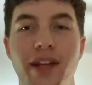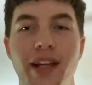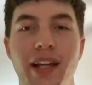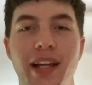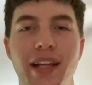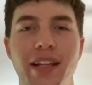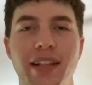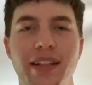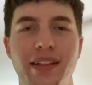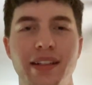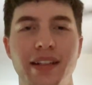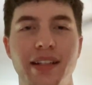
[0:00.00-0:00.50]

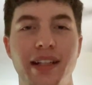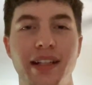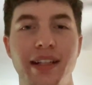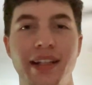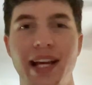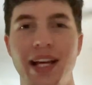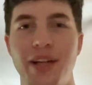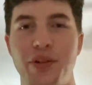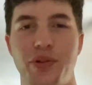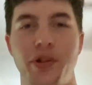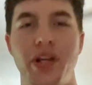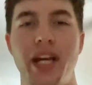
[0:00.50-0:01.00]
and in a
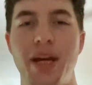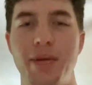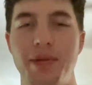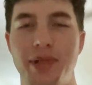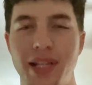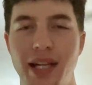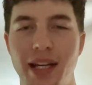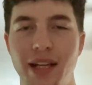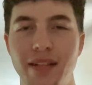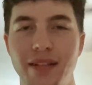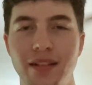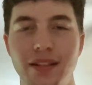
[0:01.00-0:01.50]
natural
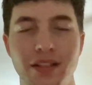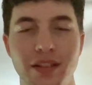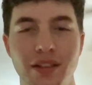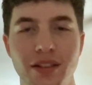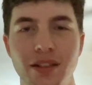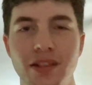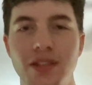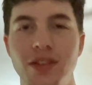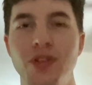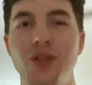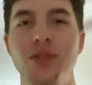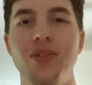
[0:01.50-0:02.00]
habitat,
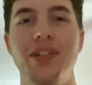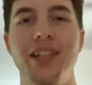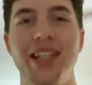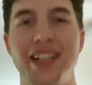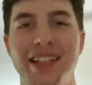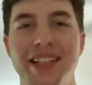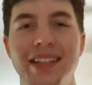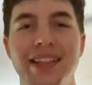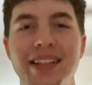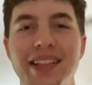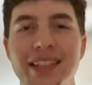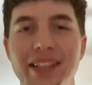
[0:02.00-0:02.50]
you're going
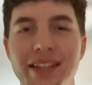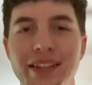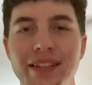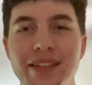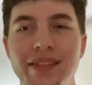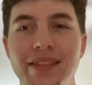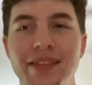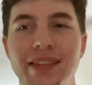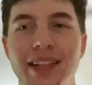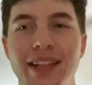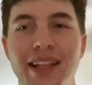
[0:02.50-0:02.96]
to need